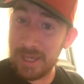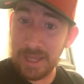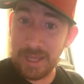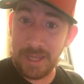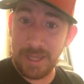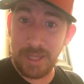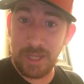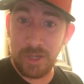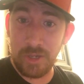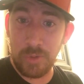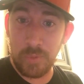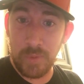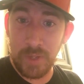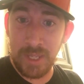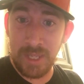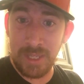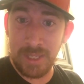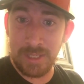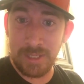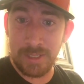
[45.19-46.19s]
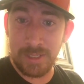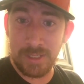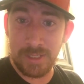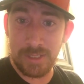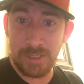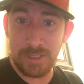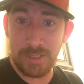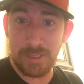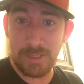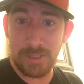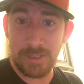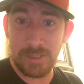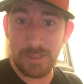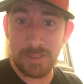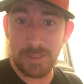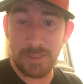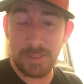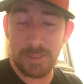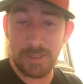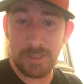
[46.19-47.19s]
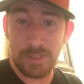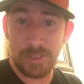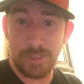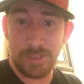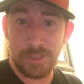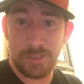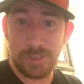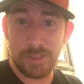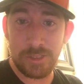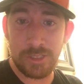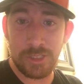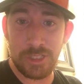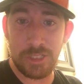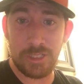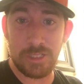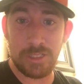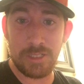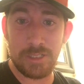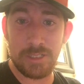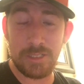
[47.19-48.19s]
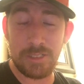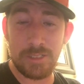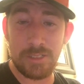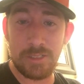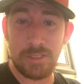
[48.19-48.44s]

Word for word: I go in to